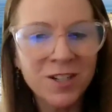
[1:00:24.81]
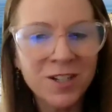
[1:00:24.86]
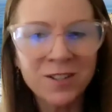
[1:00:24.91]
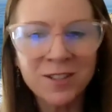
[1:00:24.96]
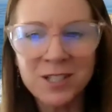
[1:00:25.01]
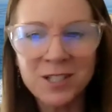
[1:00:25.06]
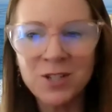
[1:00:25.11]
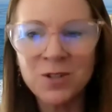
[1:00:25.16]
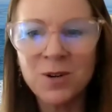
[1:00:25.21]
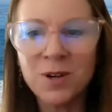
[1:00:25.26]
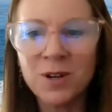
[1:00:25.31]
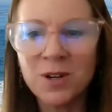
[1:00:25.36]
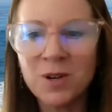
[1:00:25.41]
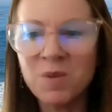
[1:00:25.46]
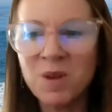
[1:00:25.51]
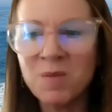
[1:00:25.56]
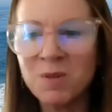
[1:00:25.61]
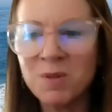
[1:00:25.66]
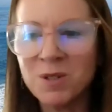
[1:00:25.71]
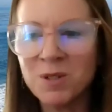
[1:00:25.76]
nearly
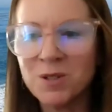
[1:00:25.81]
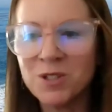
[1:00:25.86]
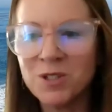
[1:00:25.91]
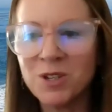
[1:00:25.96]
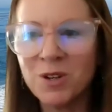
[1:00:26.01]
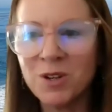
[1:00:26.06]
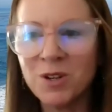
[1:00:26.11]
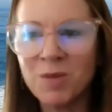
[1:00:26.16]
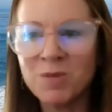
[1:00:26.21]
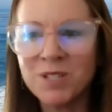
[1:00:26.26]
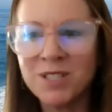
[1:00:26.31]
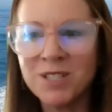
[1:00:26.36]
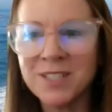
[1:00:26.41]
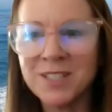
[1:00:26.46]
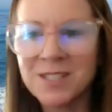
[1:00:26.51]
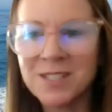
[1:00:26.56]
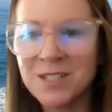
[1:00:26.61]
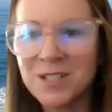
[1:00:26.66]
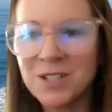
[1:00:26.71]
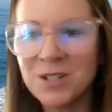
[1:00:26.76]
200 people who showed up to
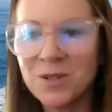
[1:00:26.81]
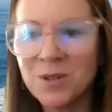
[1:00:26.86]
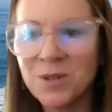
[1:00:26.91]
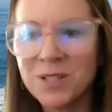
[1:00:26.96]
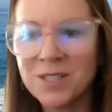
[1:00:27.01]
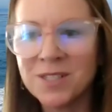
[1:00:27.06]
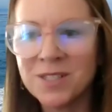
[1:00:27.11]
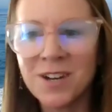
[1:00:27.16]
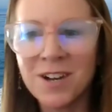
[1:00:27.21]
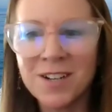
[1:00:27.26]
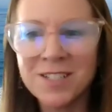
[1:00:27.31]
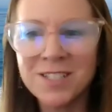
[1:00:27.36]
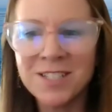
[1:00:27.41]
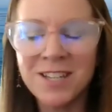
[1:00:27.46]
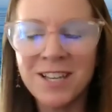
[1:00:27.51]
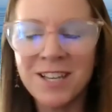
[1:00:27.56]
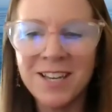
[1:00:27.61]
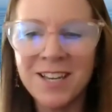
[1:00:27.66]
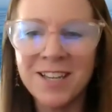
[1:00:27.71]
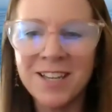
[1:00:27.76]
listen to us talk
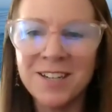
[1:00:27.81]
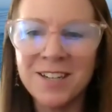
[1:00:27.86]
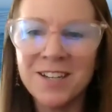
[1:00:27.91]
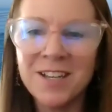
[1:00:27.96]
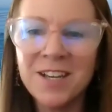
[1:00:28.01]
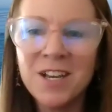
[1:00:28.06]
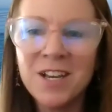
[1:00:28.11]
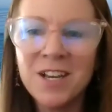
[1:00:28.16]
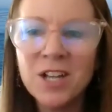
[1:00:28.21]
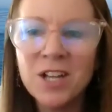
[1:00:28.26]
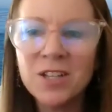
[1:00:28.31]
today, and